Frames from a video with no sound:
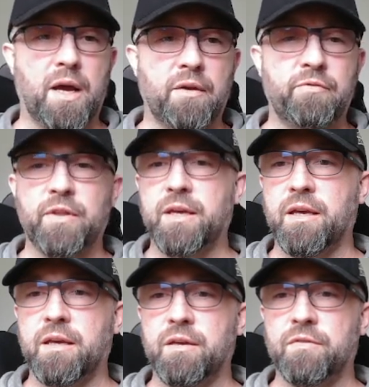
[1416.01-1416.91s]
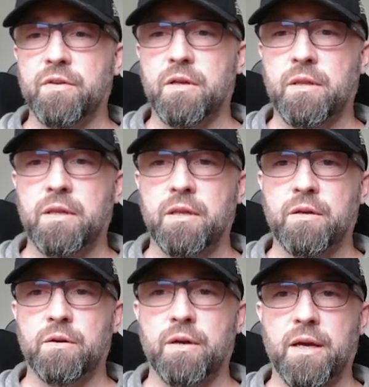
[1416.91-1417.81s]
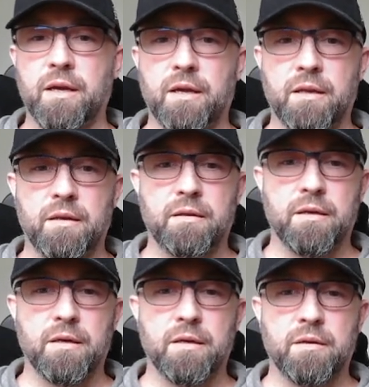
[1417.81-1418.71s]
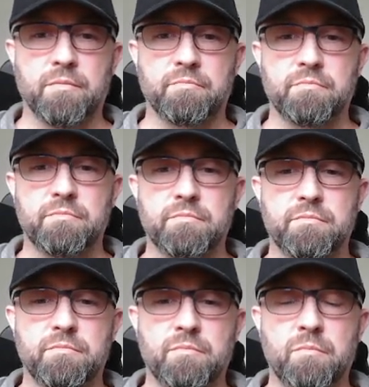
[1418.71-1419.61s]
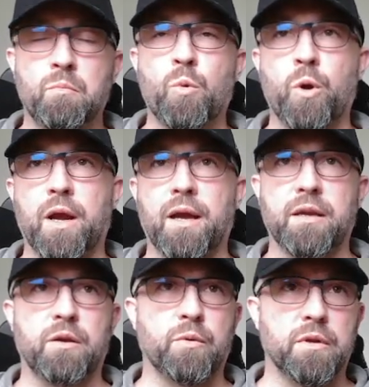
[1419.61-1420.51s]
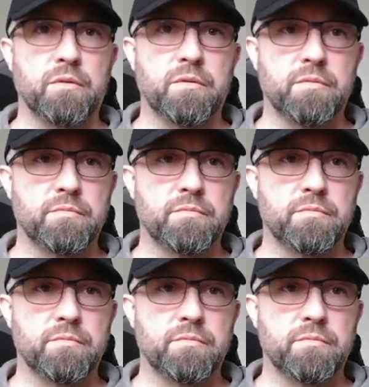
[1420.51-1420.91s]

I feel like it gives a cleaner and more accurate